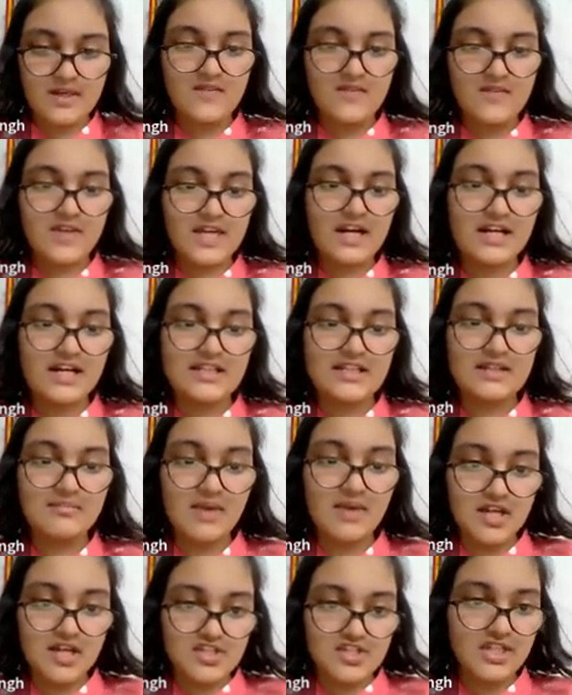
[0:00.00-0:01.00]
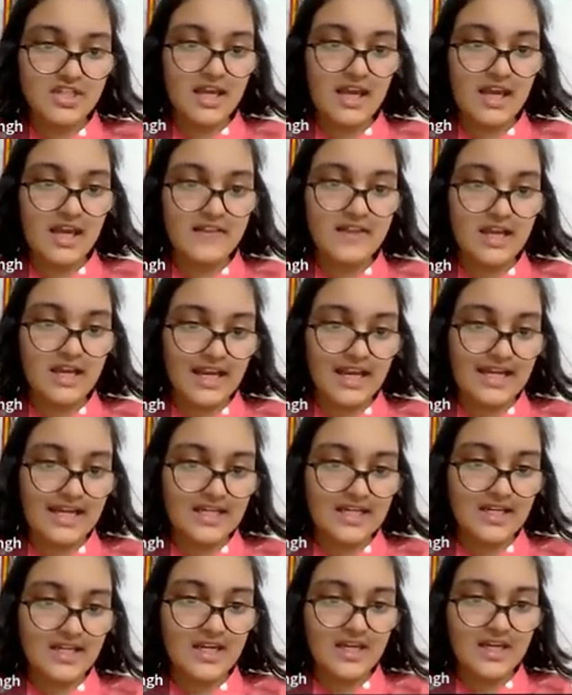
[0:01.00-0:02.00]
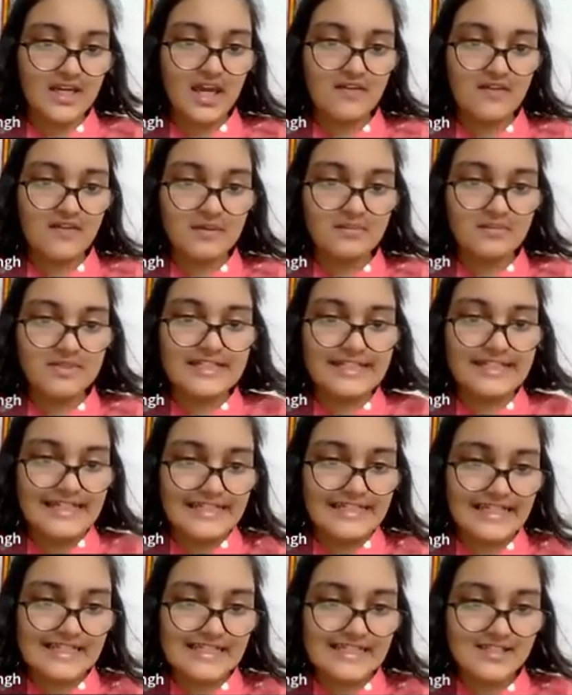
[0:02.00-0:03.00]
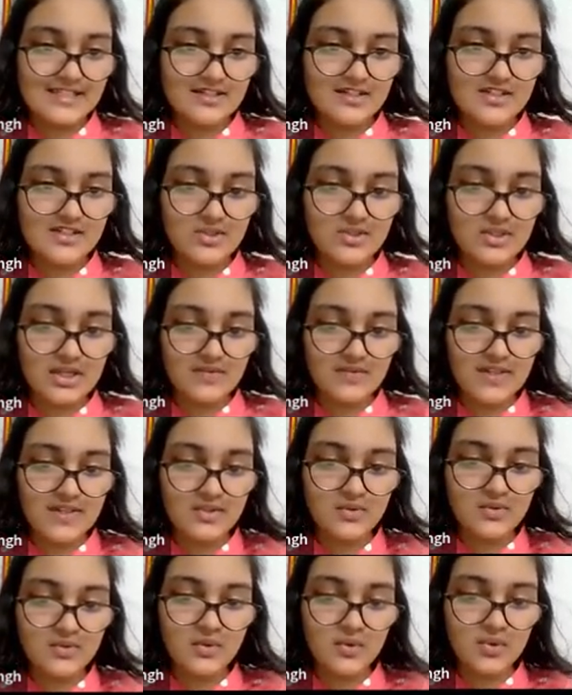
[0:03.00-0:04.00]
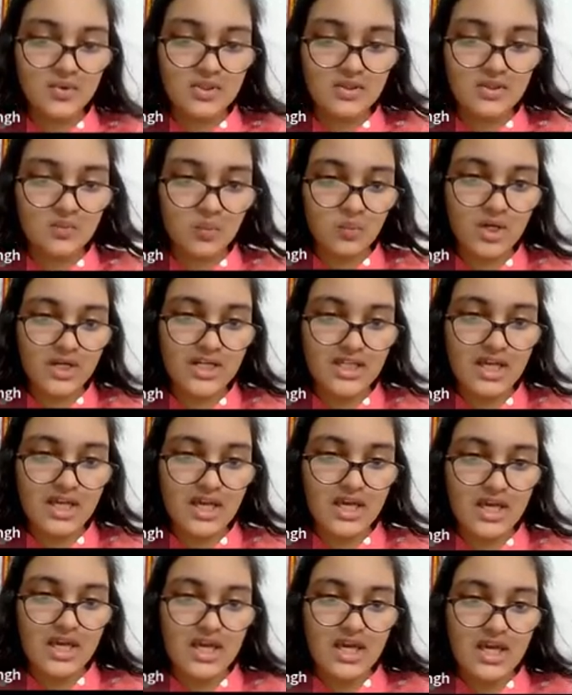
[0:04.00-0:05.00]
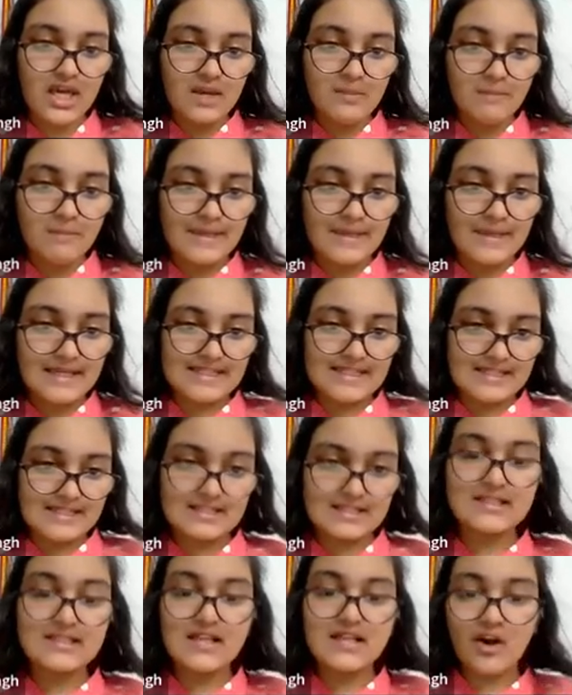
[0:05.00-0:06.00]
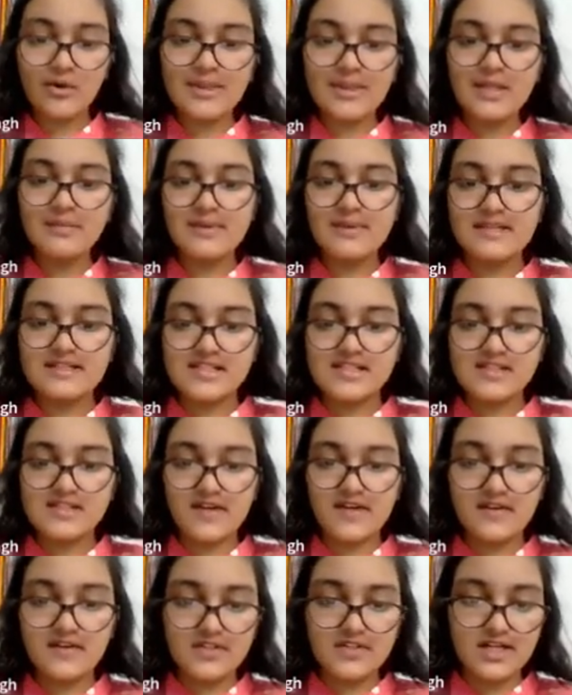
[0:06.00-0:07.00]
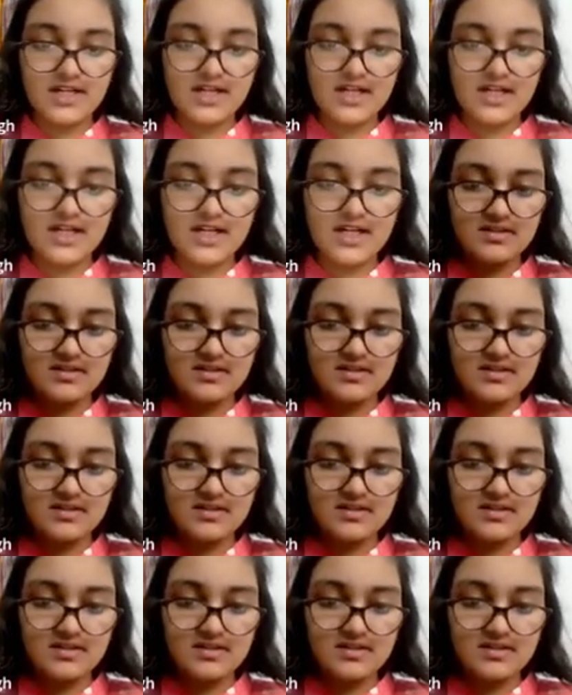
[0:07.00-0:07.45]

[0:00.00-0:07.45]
We can add the margin and the height. I've kept the details here so that we know what pixels, how many pixels we have to add.